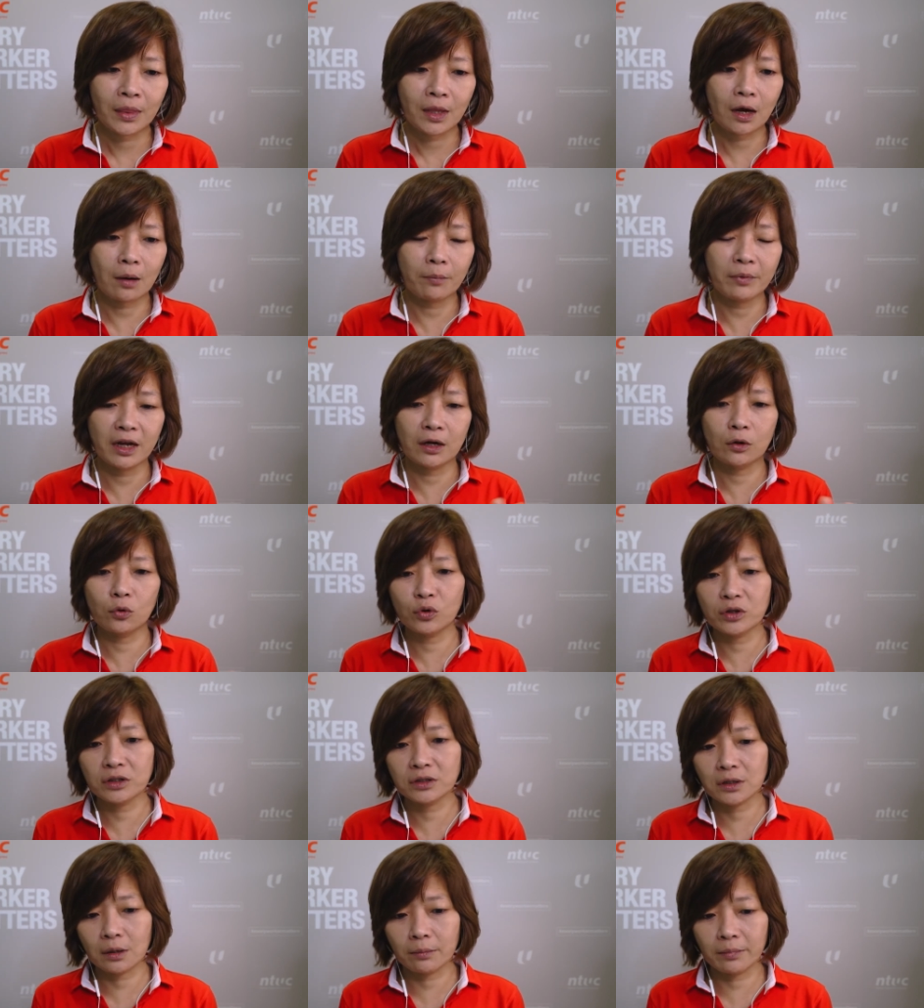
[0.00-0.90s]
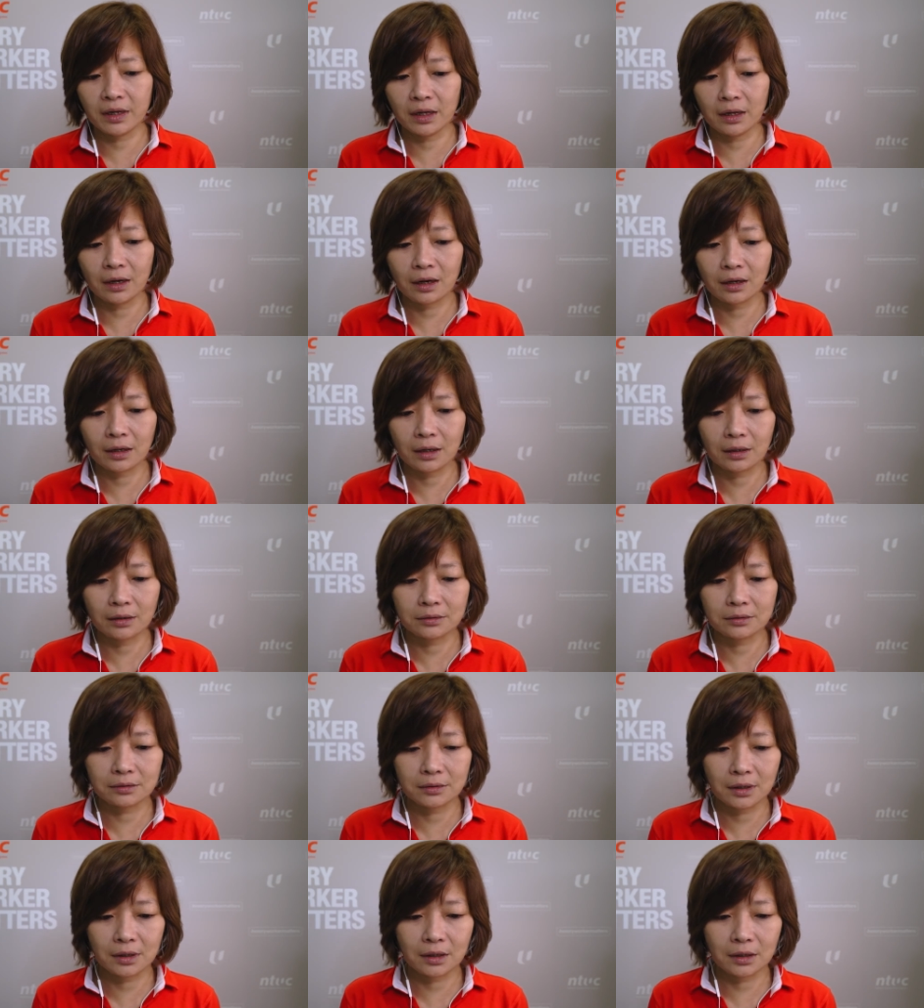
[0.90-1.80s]
How many are locals? How many are
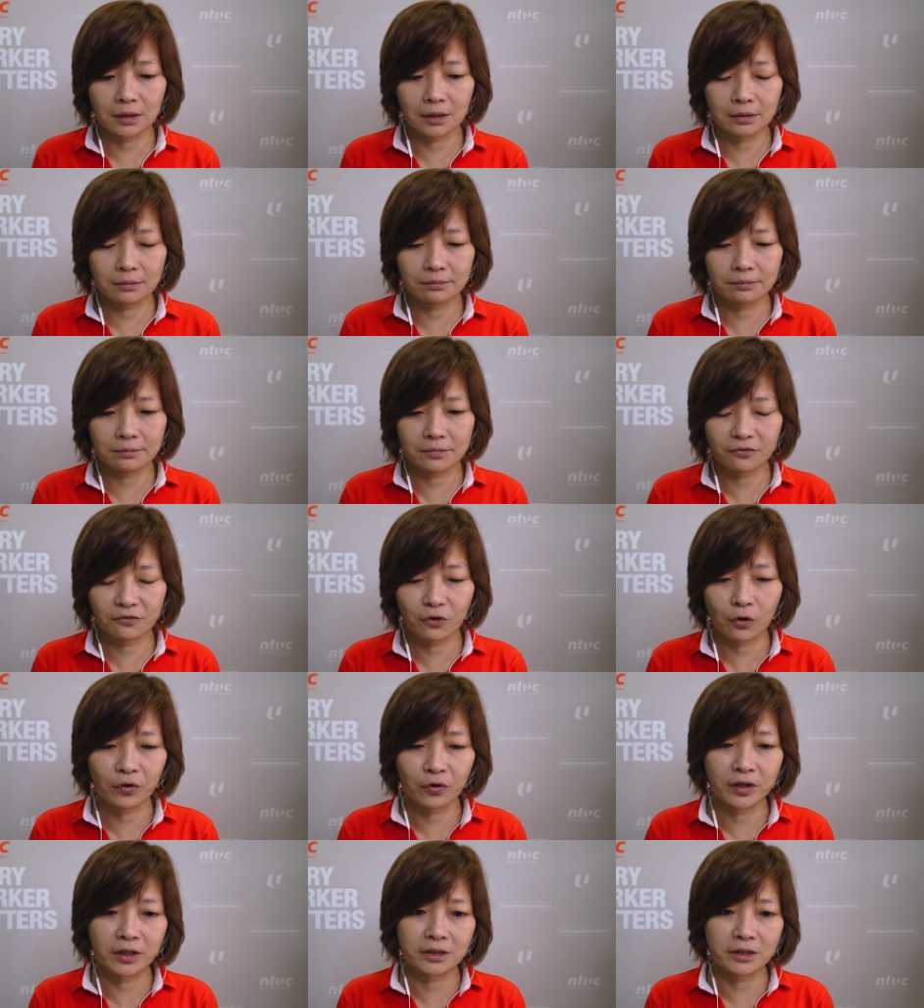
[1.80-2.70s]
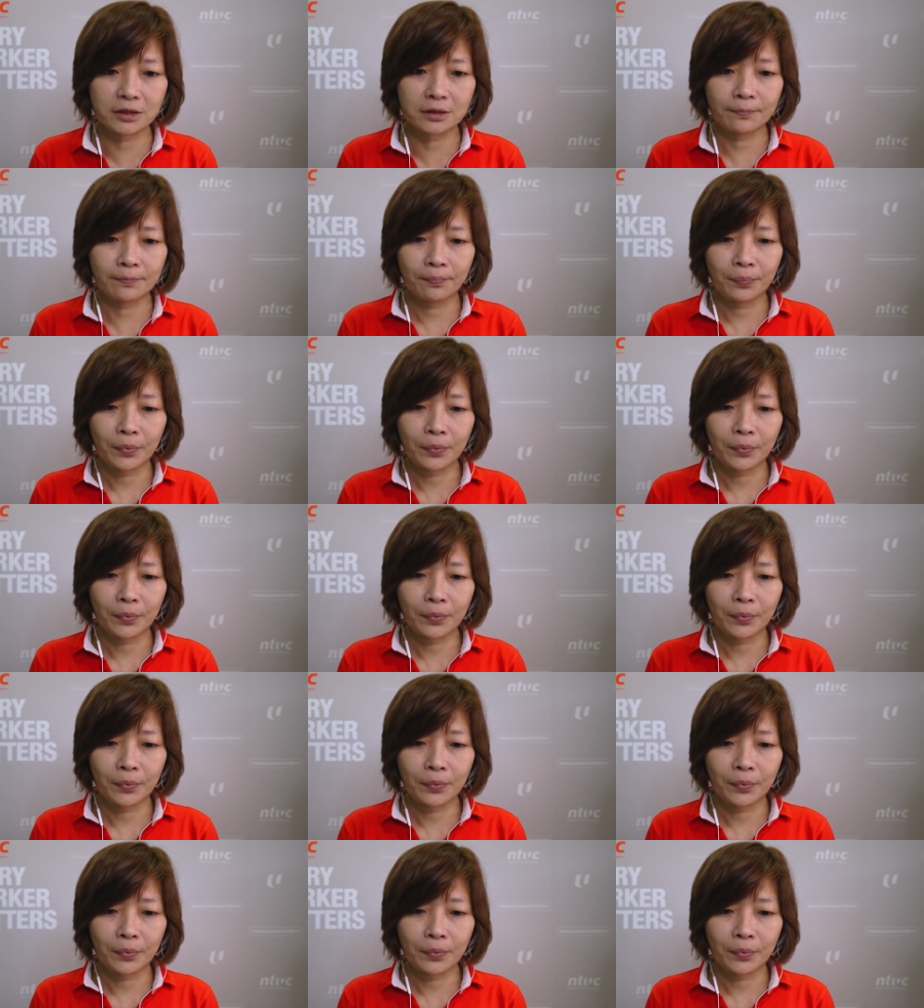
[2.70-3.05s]
uh, foreigners?